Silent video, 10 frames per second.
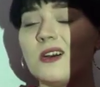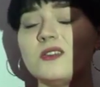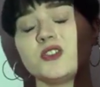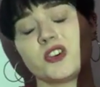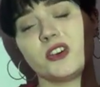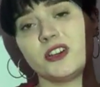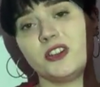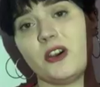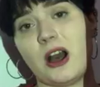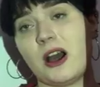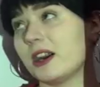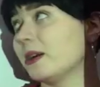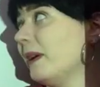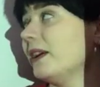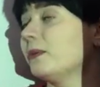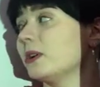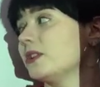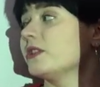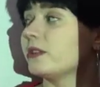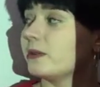how sure you are about
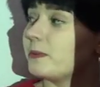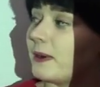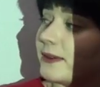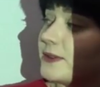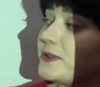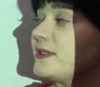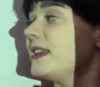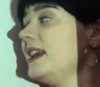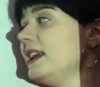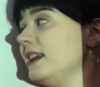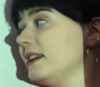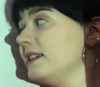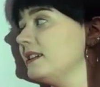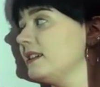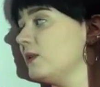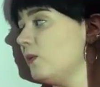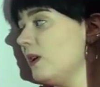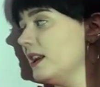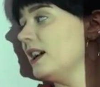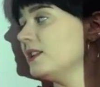what you're about to say,
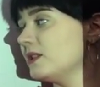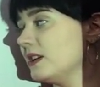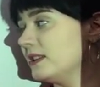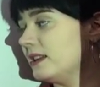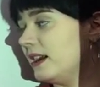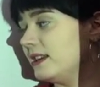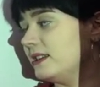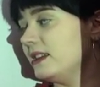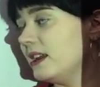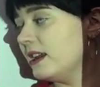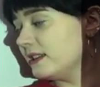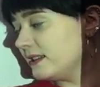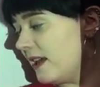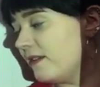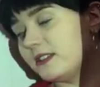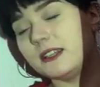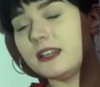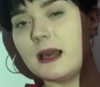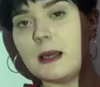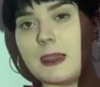190,
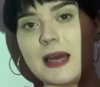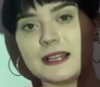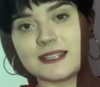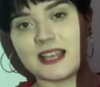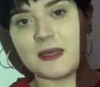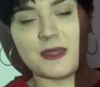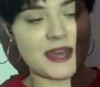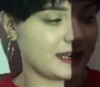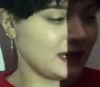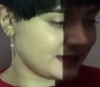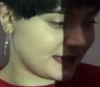70, less than